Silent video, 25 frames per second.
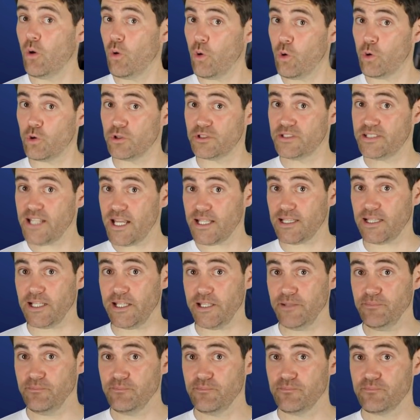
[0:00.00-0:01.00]
or
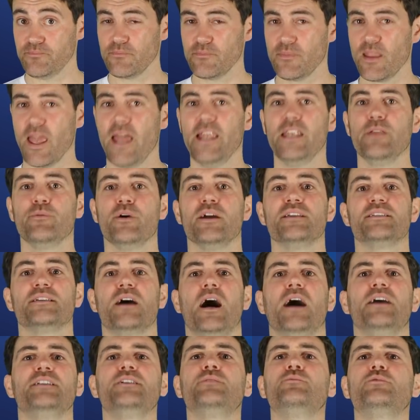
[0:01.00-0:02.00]
deadly.
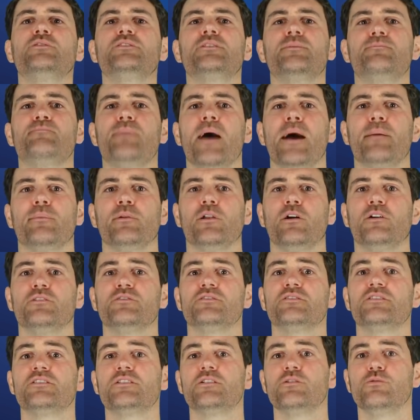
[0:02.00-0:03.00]
Anyways, I don't want to babble
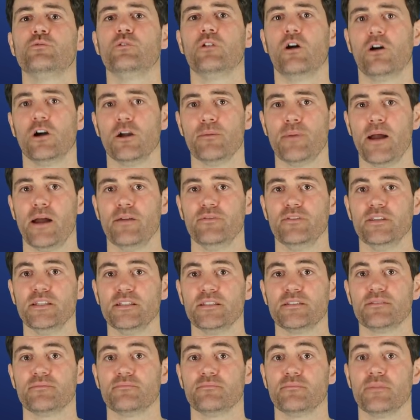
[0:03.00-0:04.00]
on too long about
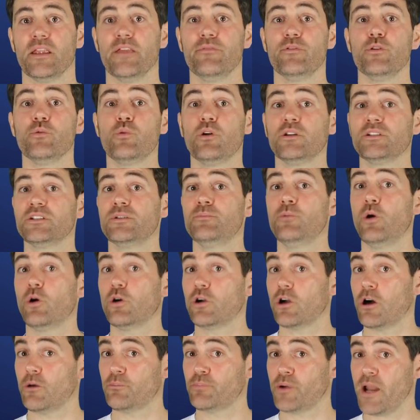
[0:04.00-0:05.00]
this. If you want a
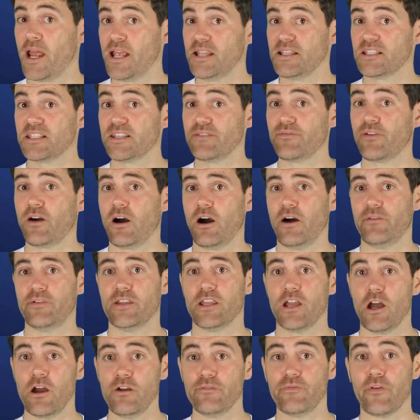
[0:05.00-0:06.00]
more comprehensive
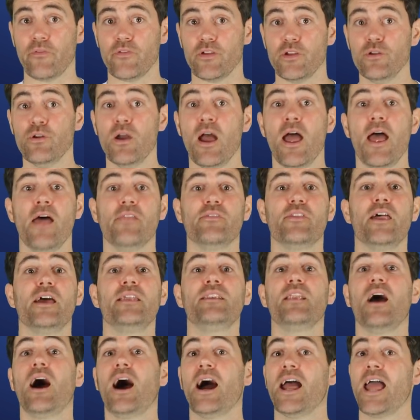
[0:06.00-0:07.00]
halving overview,
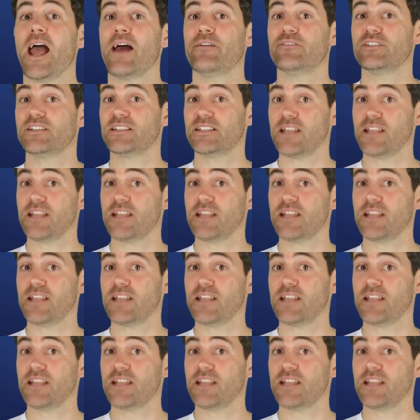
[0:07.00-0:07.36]
then I have a